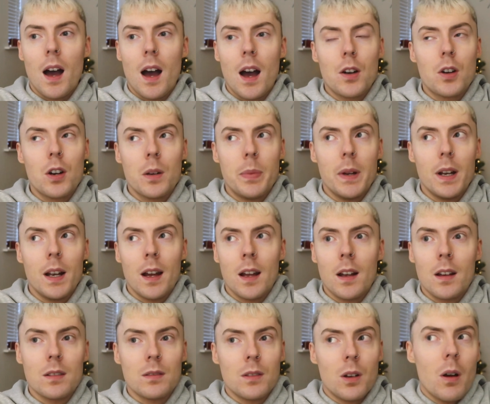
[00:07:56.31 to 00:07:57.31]
I could be
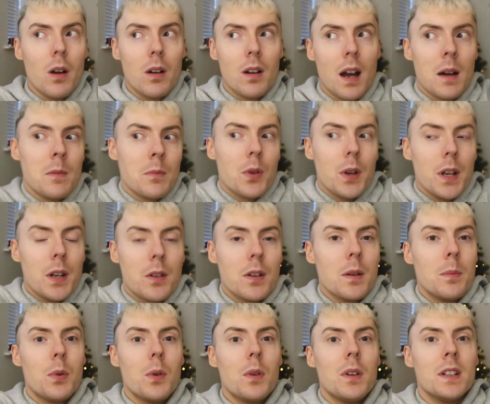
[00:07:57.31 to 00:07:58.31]
like, look, I'm pretty
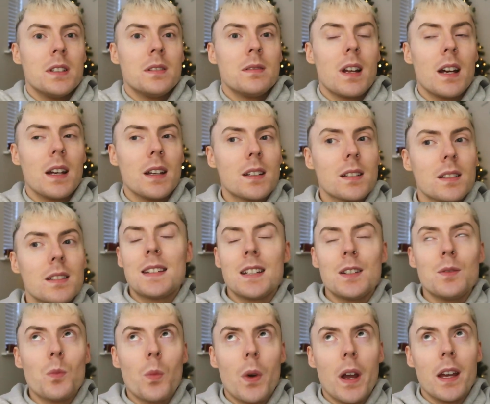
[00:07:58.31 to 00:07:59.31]
good at bowling. Like, I
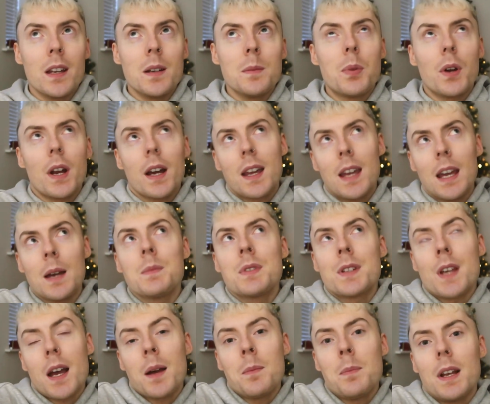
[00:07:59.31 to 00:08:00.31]
didn't win, but I came
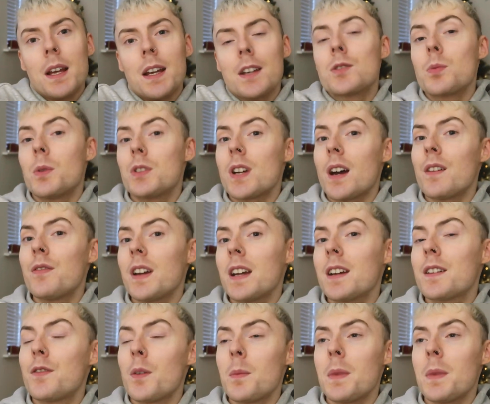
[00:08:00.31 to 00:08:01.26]
second place, which I think